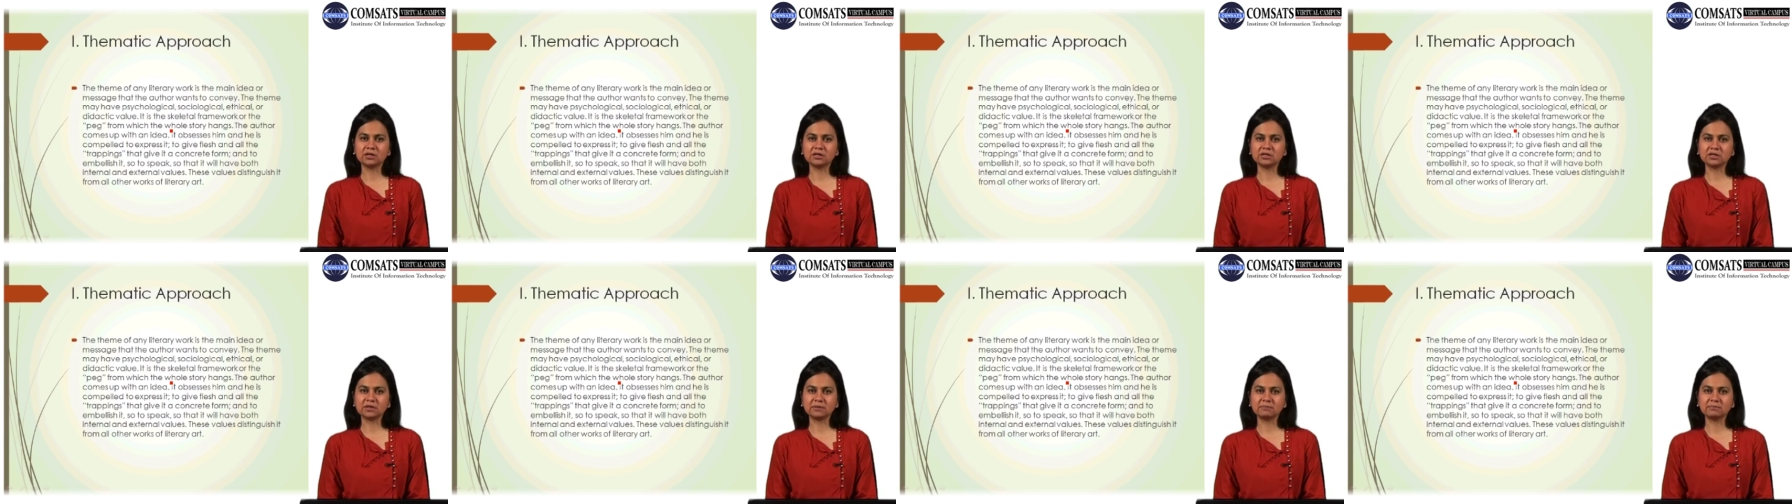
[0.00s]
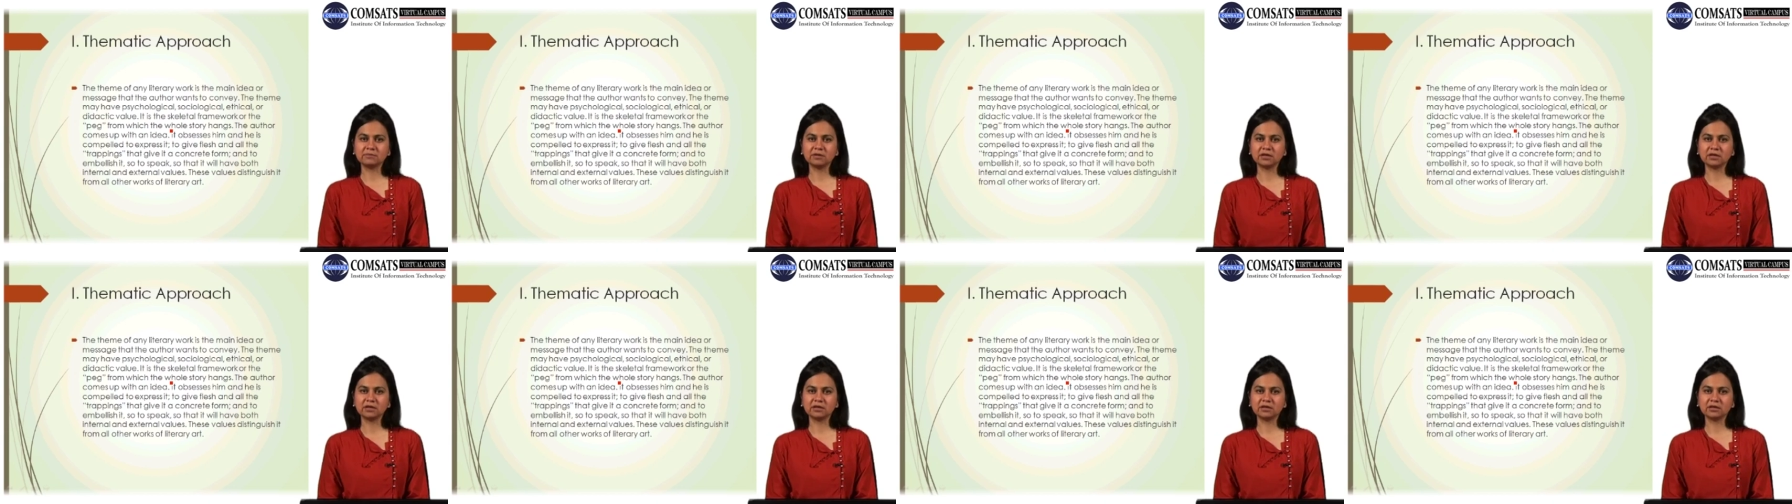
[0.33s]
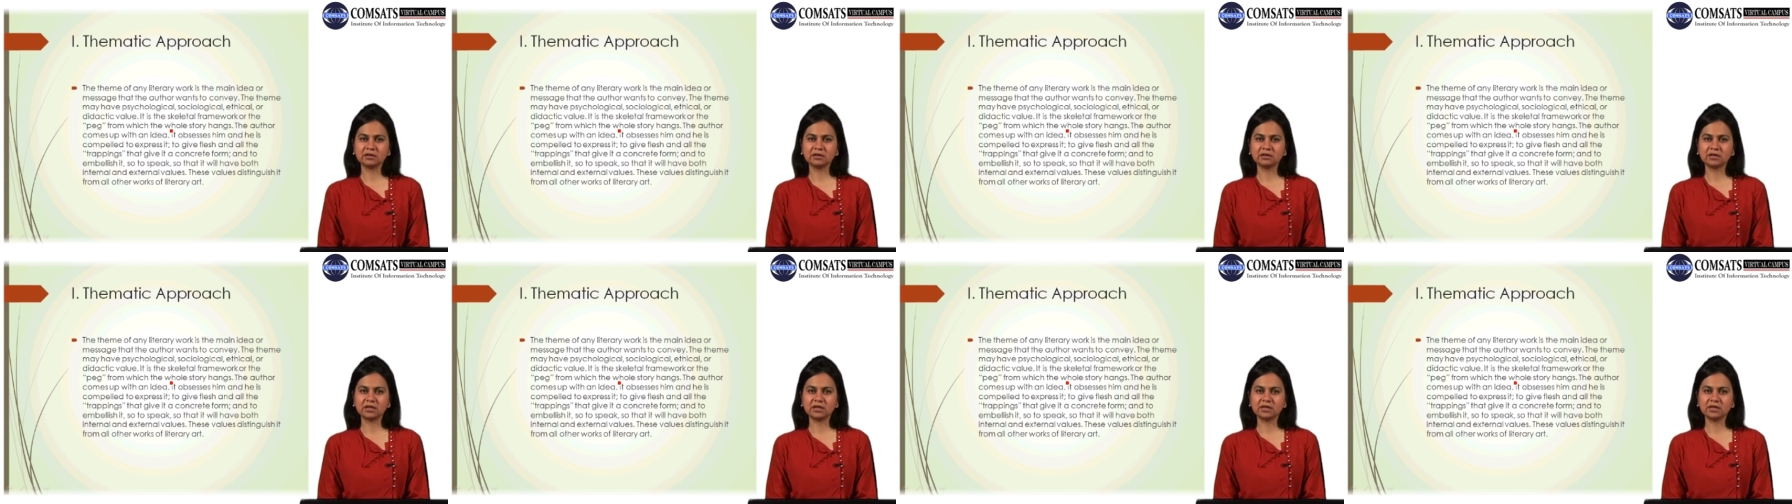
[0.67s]

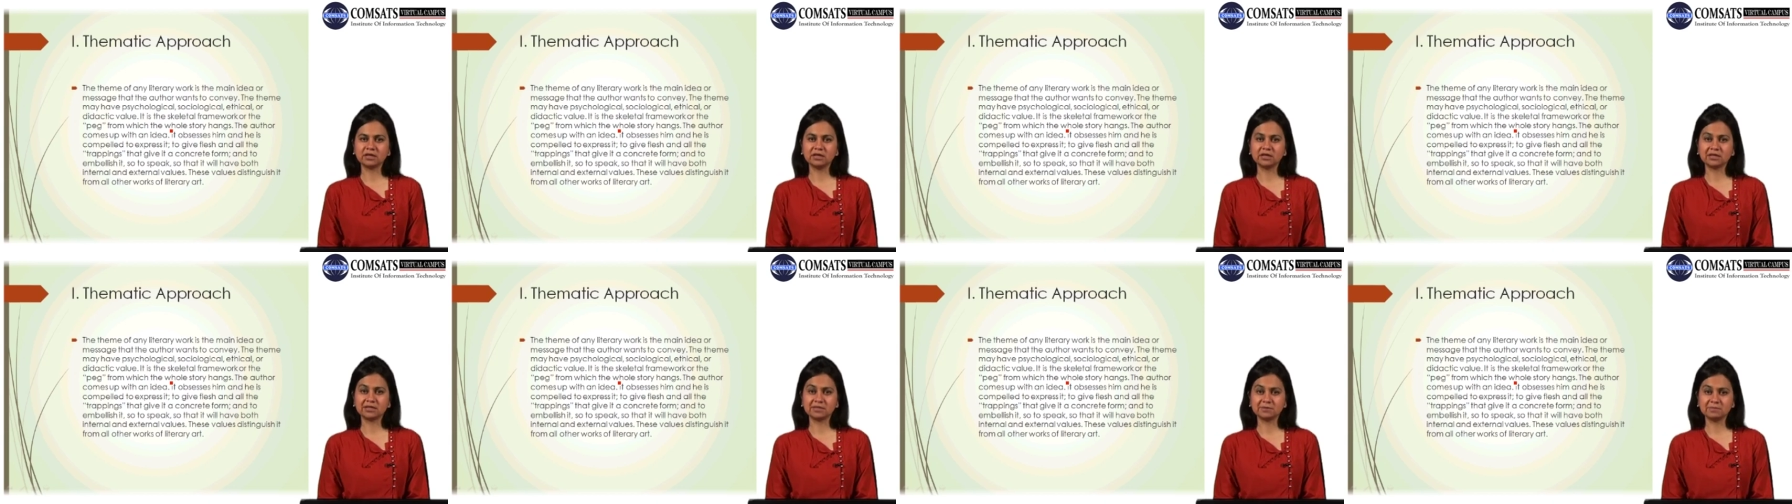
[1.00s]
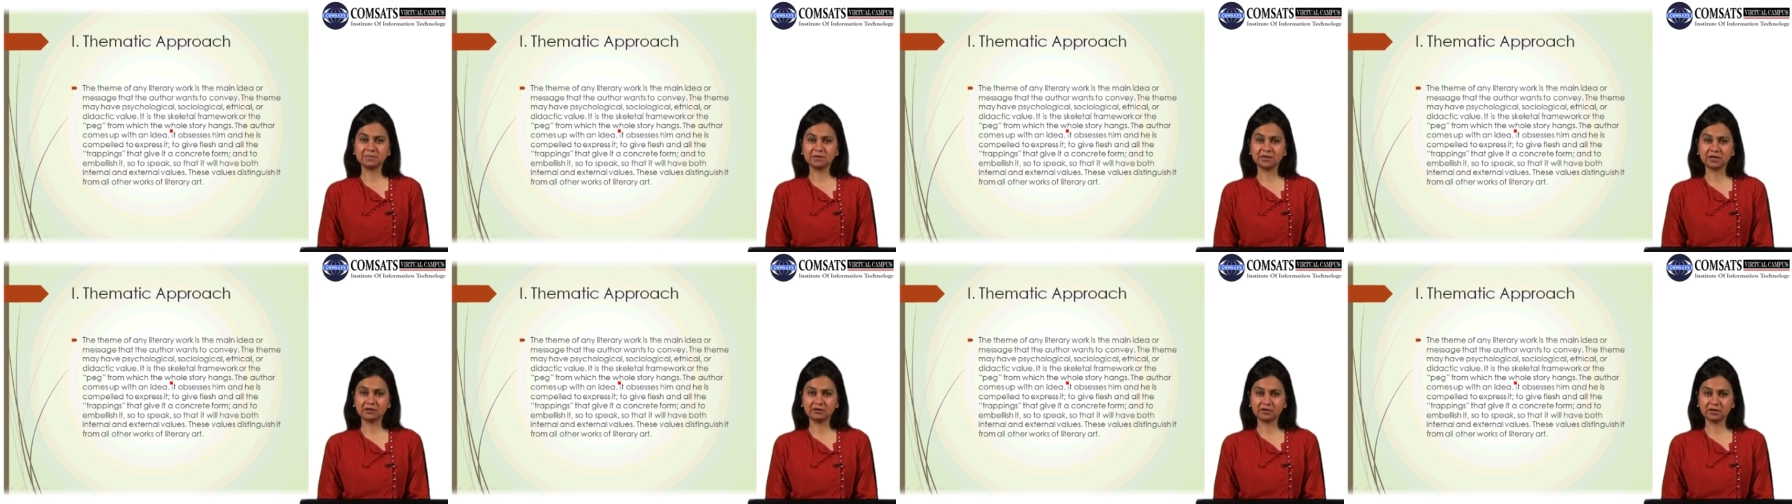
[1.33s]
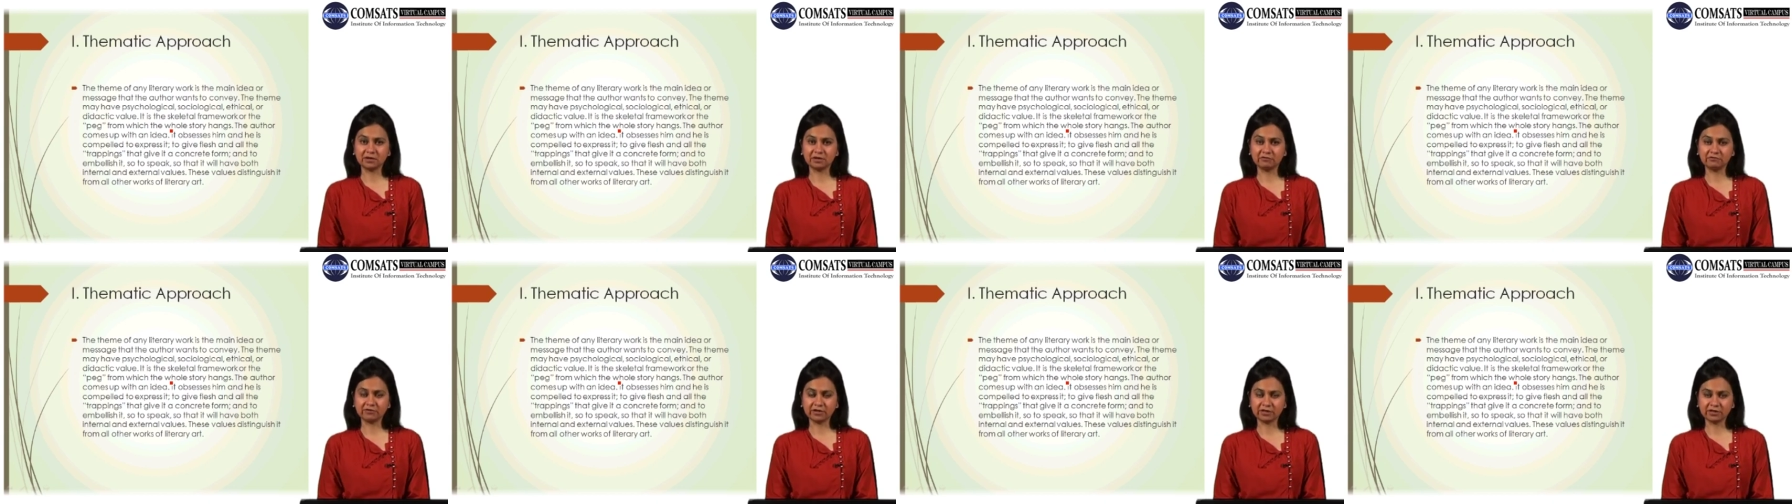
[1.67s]
something that he has been
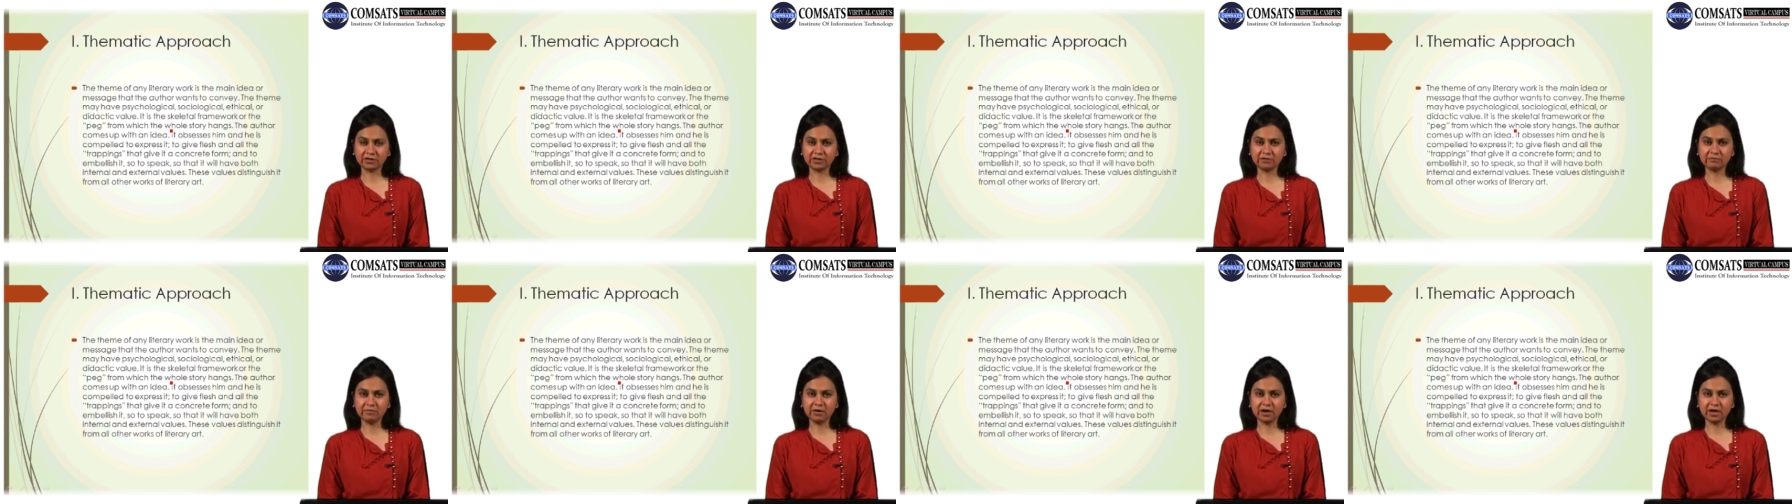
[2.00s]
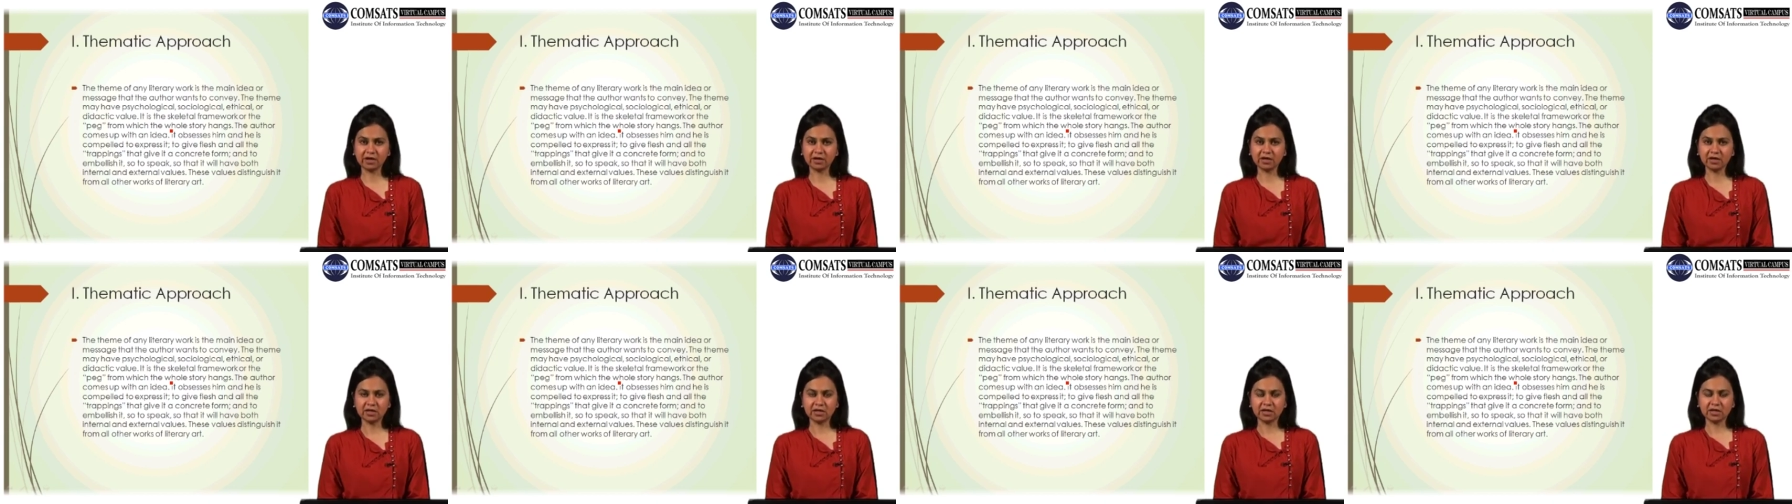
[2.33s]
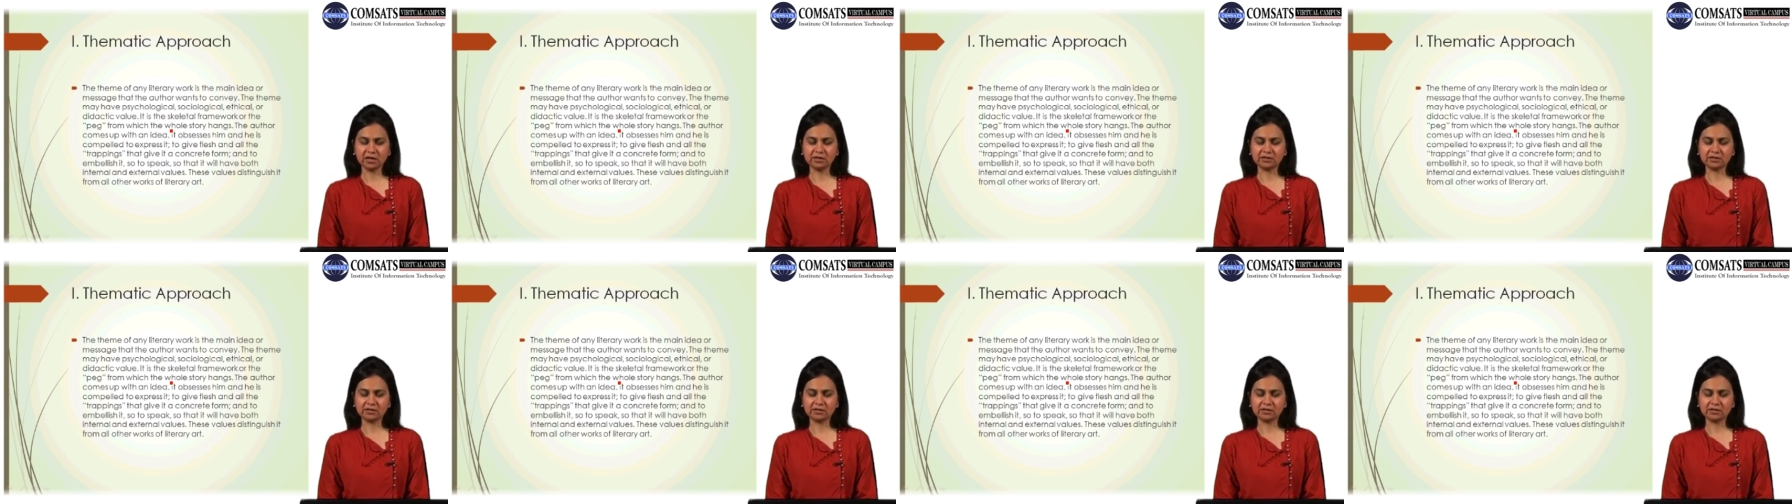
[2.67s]
affected by,